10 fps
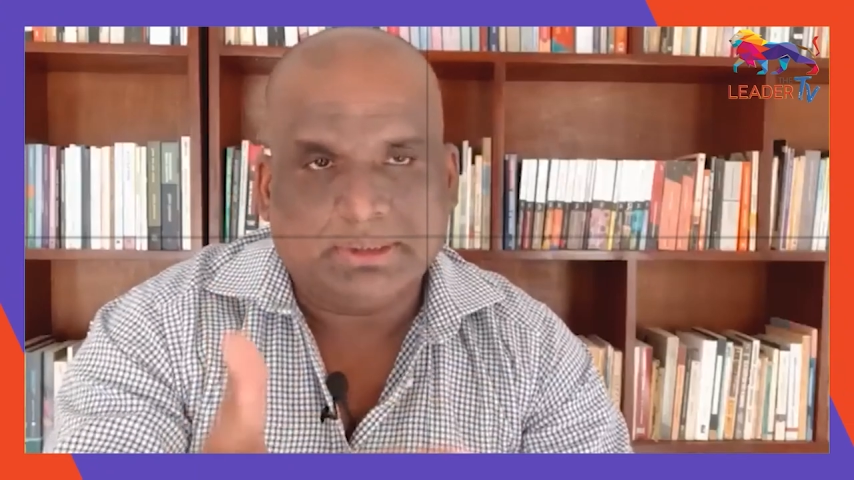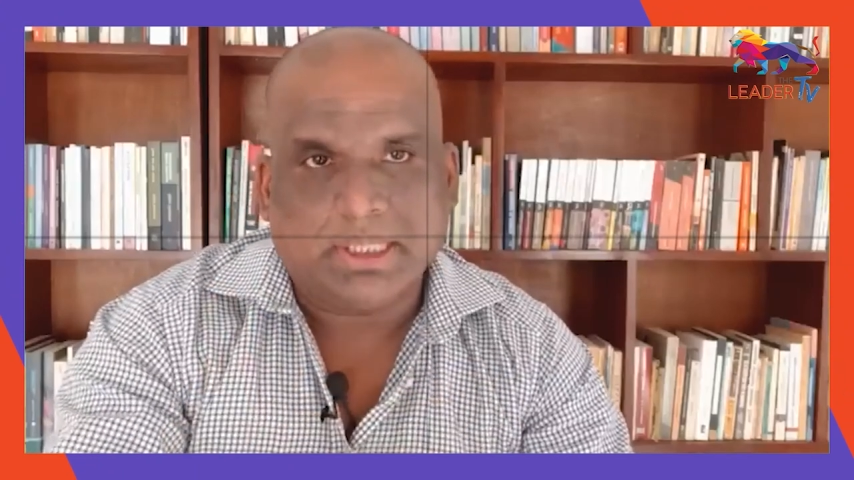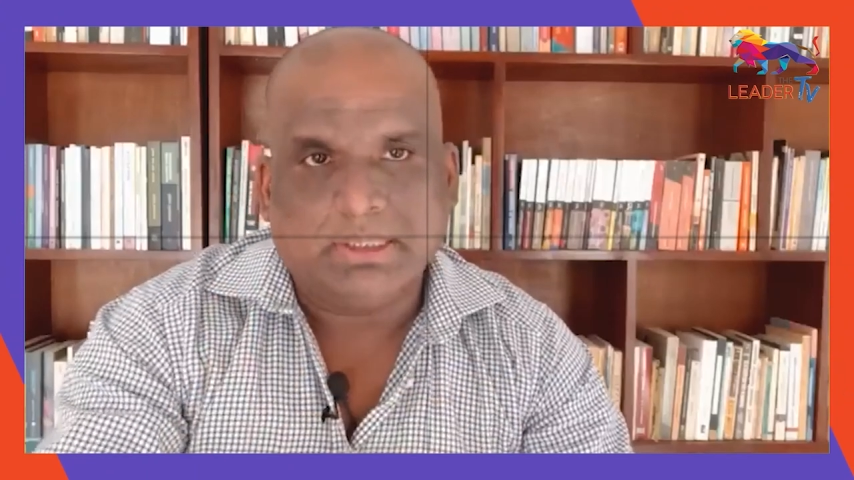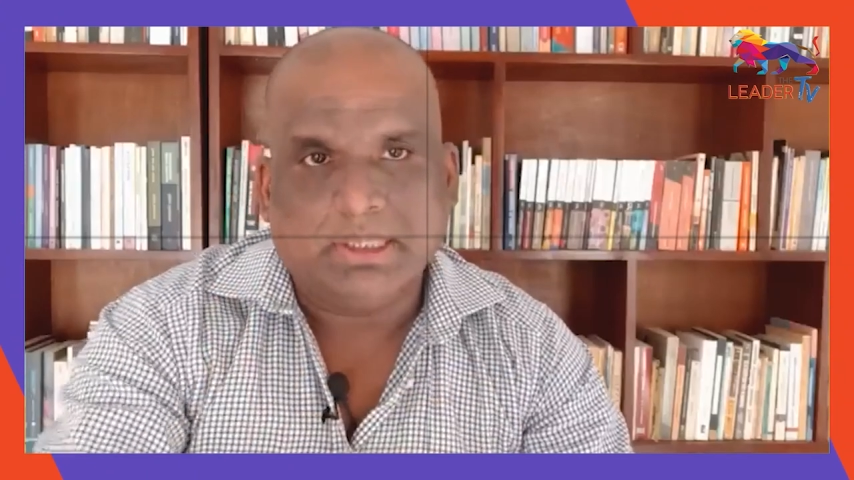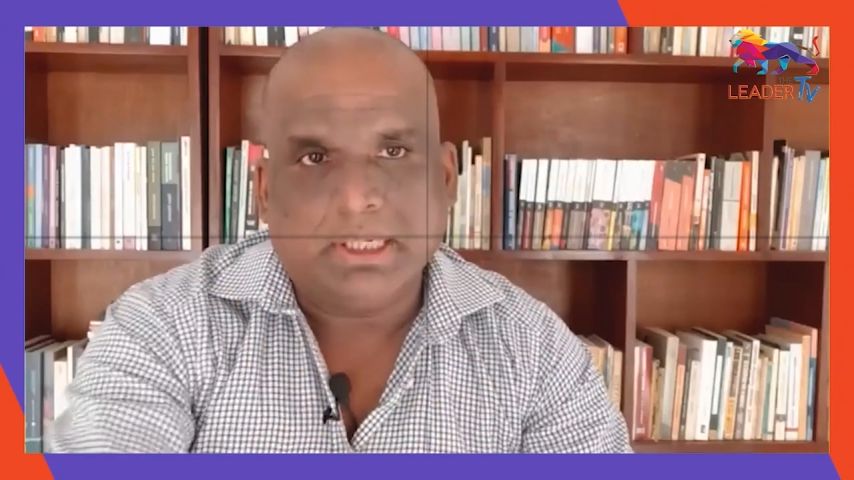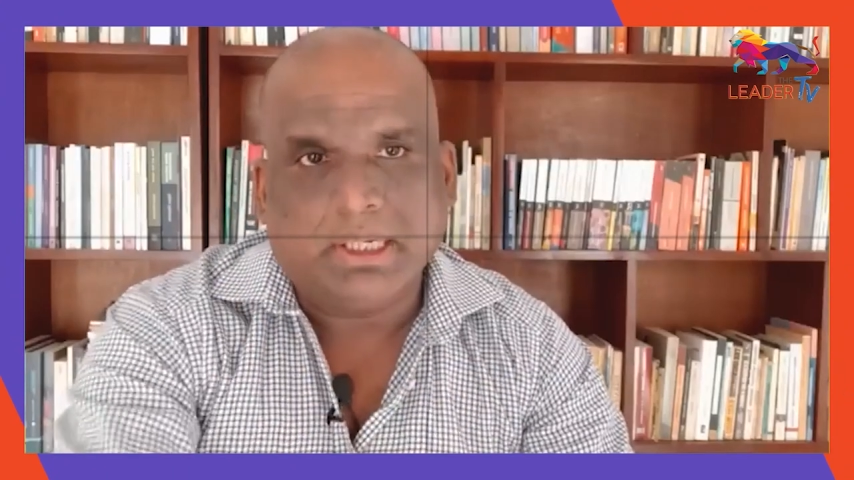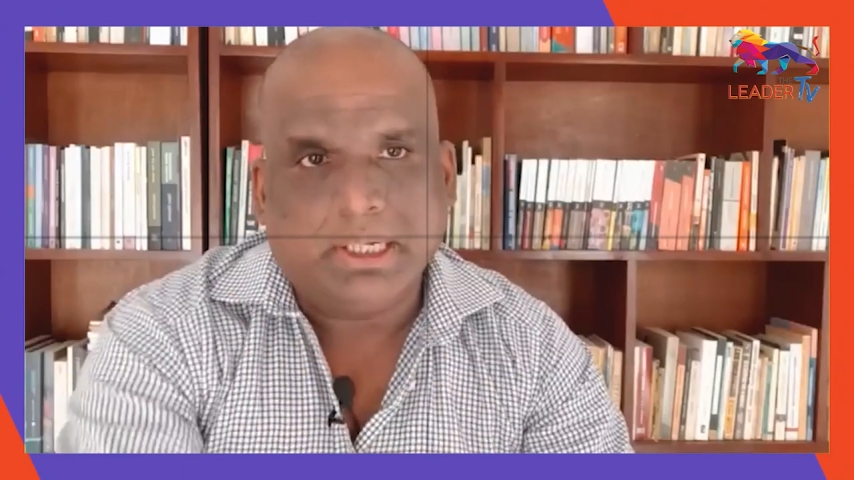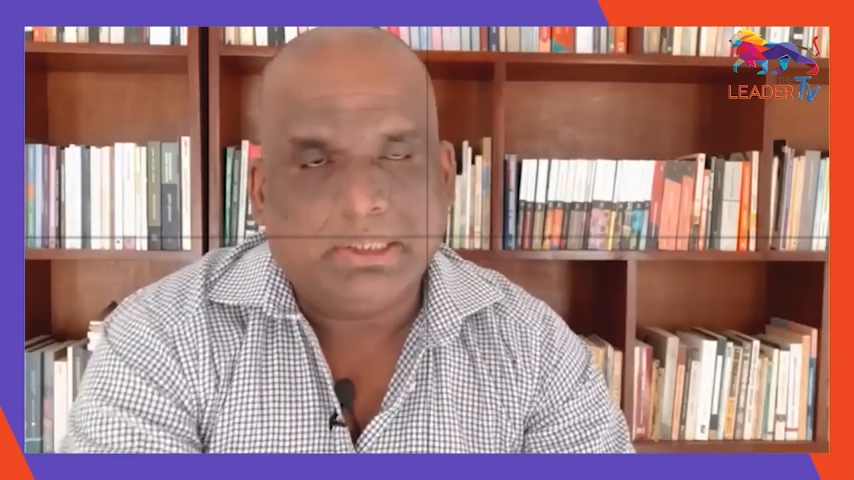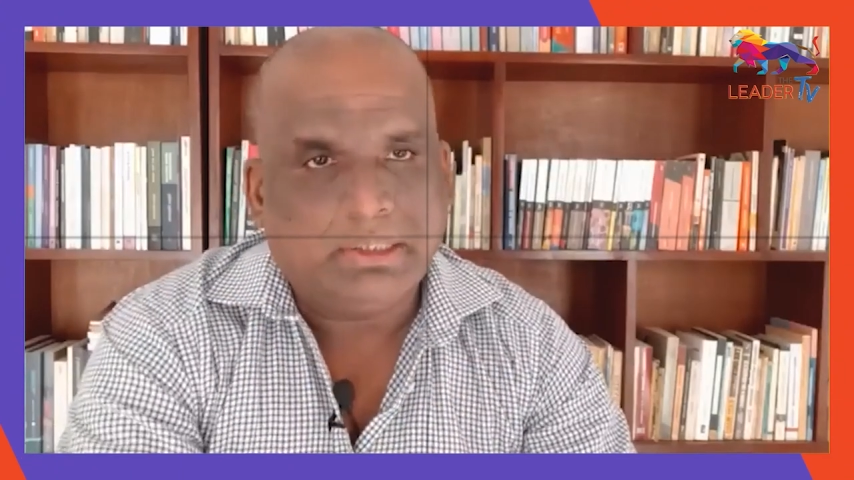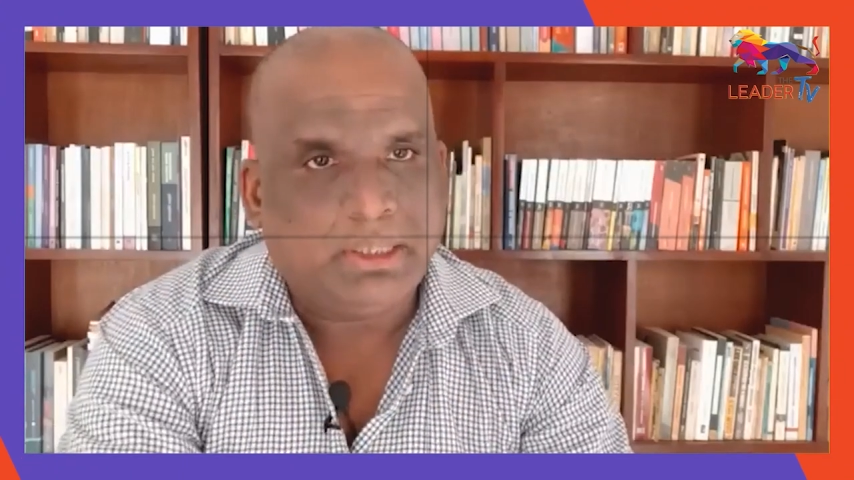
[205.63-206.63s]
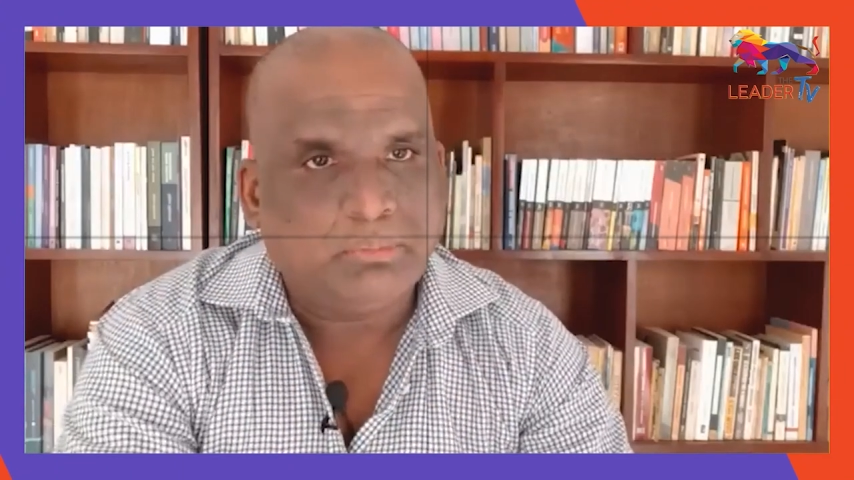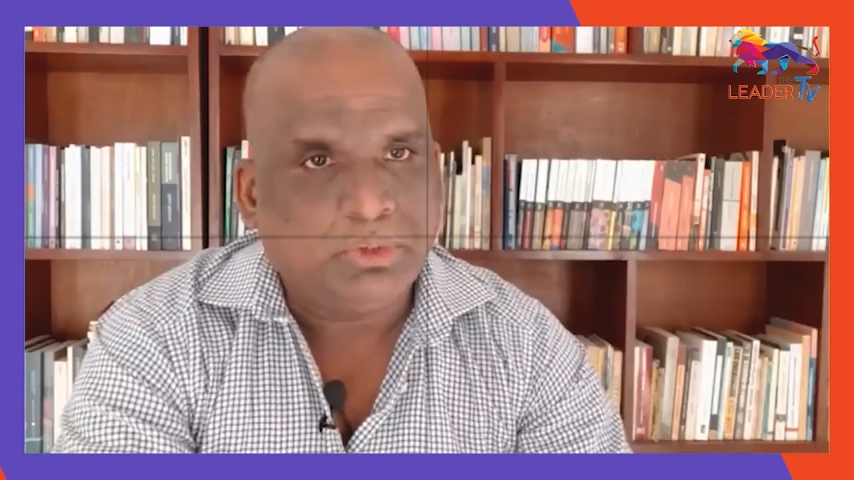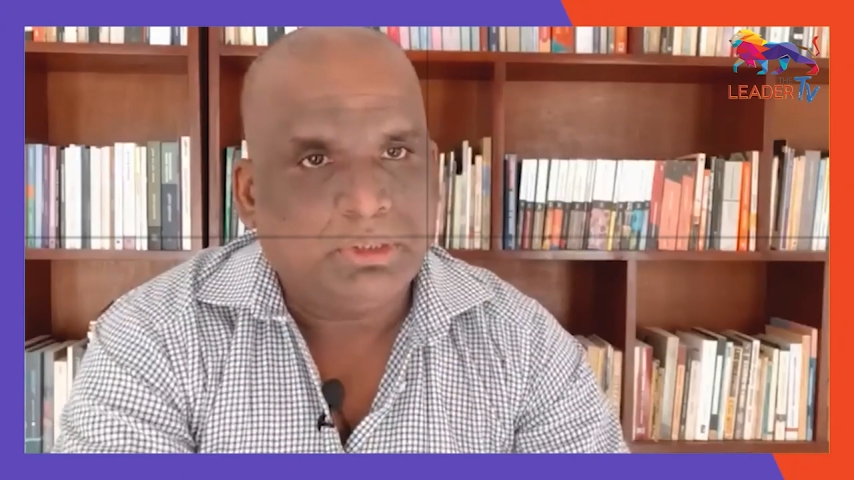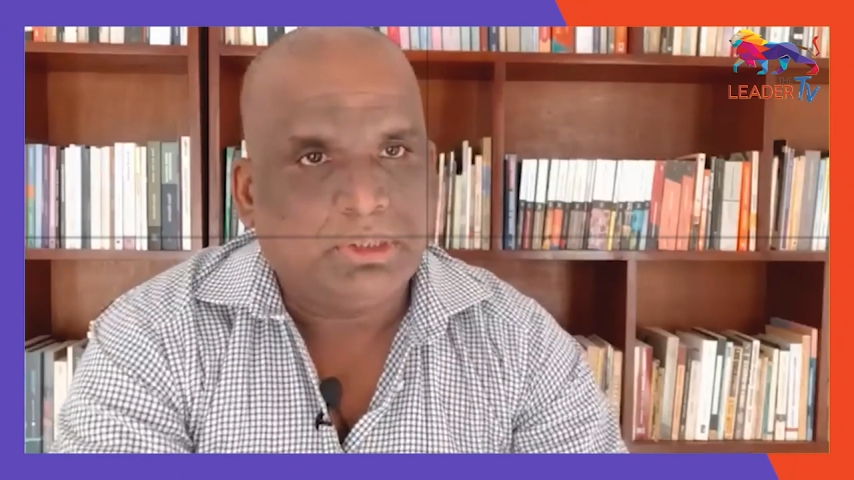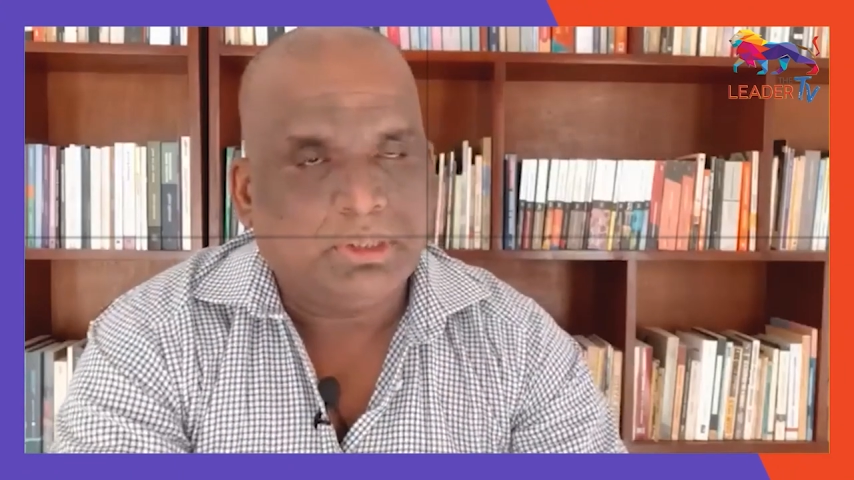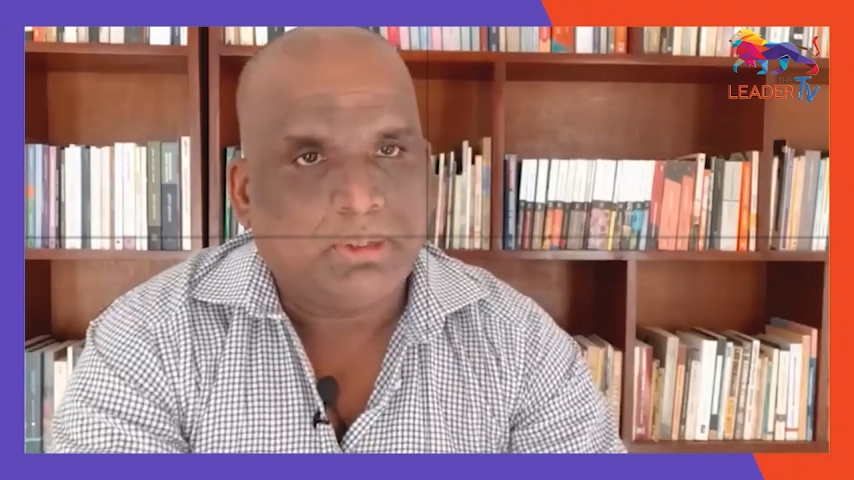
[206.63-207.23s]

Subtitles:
Hold the election to see the